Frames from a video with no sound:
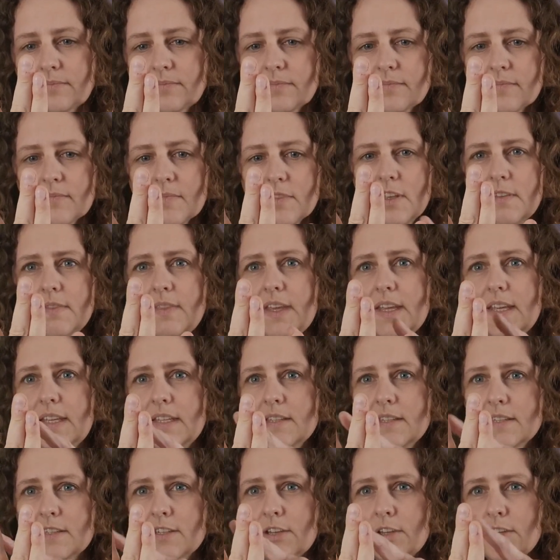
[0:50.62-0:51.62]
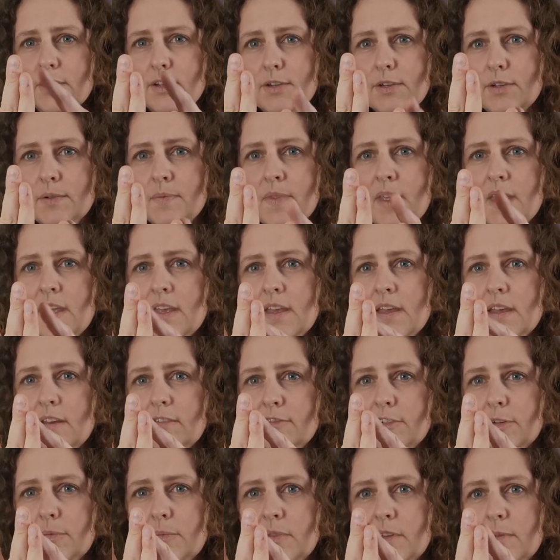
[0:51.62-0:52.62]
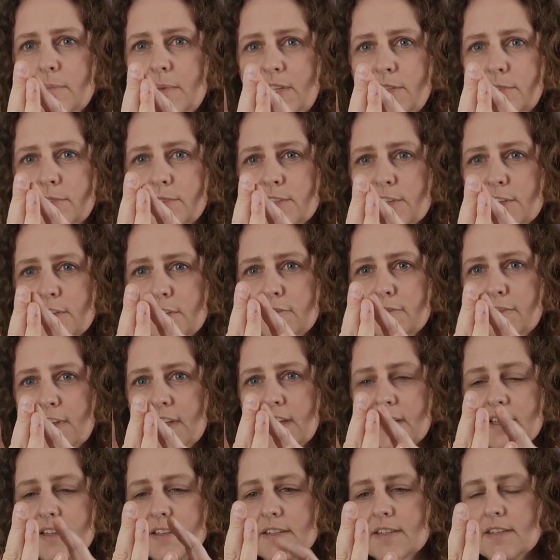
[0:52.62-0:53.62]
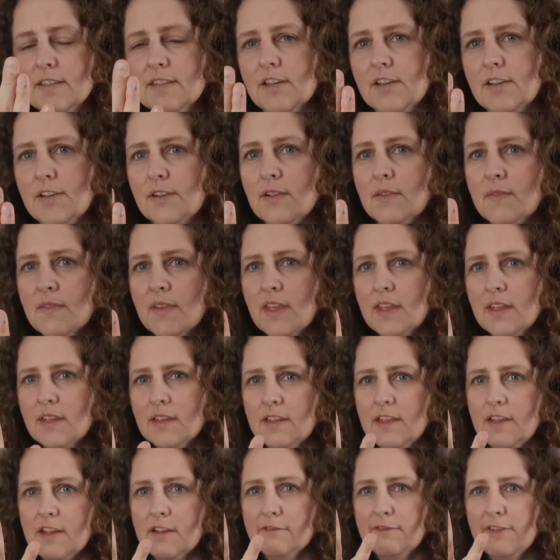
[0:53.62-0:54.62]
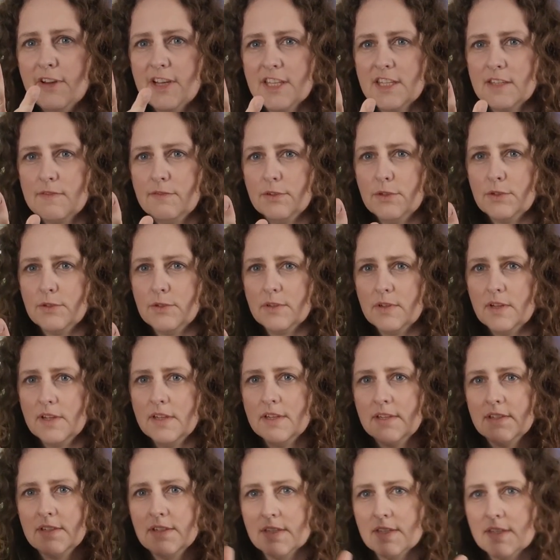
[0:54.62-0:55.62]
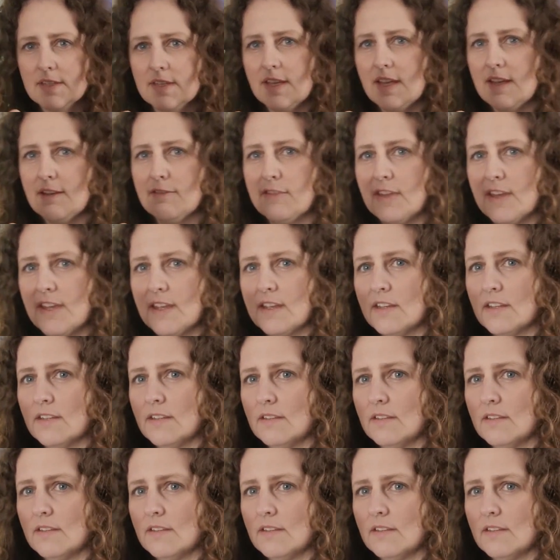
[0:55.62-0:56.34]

these two from the middle 2 fingers. So you can first of all just see if they can